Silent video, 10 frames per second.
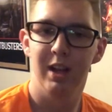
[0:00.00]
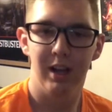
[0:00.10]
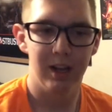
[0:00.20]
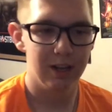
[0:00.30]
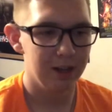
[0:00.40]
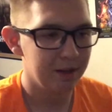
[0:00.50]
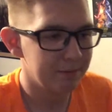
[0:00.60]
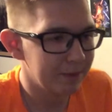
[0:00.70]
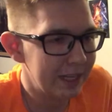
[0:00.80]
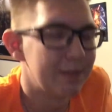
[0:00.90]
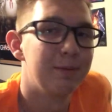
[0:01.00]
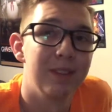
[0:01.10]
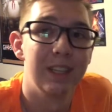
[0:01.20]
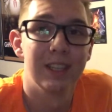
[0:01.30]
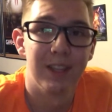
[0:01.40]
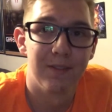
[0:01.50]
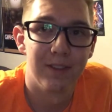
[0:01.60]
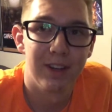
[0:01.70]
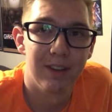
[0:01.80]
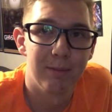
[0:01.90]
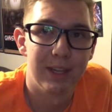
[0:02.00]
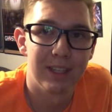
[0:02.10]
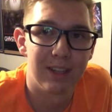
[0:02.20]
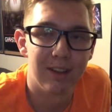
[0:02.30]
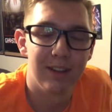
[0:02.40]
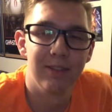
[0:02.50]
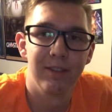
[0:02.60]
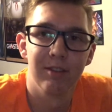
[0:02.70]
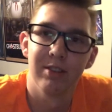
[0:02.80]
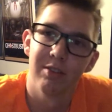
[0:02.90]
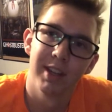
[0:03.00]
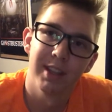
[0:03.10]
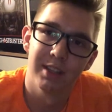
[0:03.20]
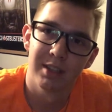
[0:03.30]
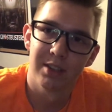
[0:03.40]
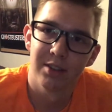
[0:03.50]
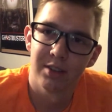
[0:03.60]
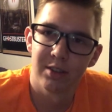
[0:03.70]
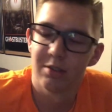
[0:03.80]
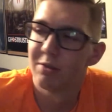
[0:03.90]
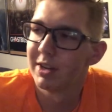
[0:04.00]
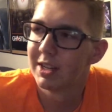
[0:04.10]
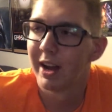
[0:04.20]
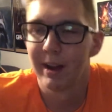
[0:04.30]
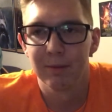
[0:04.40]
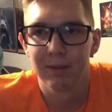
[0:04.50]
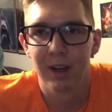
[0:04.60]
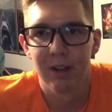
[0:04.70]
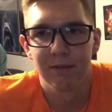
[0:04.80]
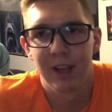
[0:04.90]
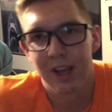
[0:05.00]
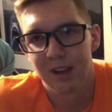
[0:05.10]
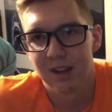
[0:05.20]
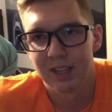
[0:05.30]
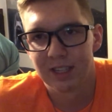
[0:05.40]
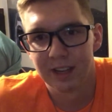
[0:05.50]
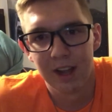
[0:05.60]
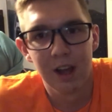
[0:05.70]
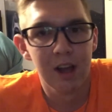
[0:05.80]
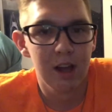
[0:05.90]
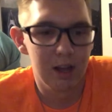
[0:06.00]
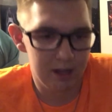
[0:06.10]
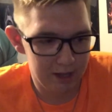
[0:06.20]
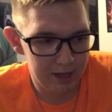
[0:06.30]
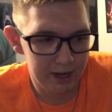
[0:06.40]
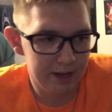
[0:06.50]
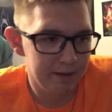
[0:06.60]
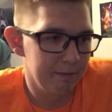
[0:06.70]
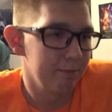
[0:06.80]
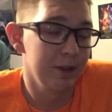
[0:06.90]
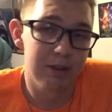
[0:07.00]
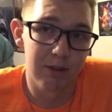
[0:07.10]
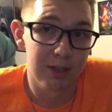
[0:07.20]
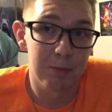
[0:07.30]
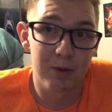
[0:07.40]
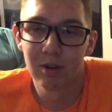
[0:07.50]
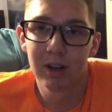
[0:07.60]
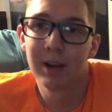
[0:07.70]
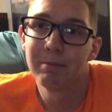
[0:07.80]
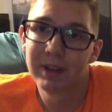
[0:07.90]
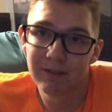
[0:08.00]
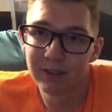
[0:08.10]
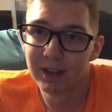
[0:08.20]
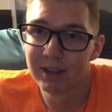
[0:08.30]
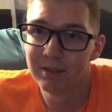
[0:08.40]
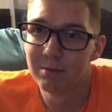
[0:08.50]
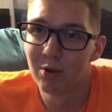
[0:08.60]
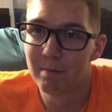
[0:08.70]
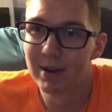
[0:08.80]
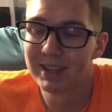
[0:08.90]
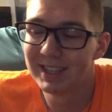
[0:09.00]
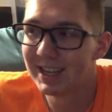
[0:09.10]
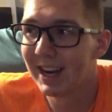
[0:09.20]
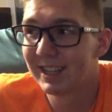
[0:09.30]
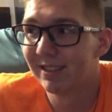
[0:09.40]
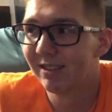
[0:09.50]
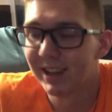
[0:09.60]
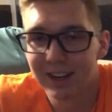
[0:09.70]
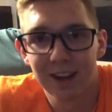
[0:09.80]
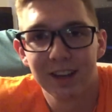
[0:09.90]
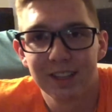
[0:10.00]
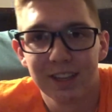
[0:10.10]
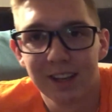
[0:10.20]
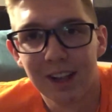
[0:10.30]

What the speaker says: That's the end of the video, basically. If you enjoyed this story time of chaos, then be sure to subscribe. I'm definitely going to do more Percy Jackson related content.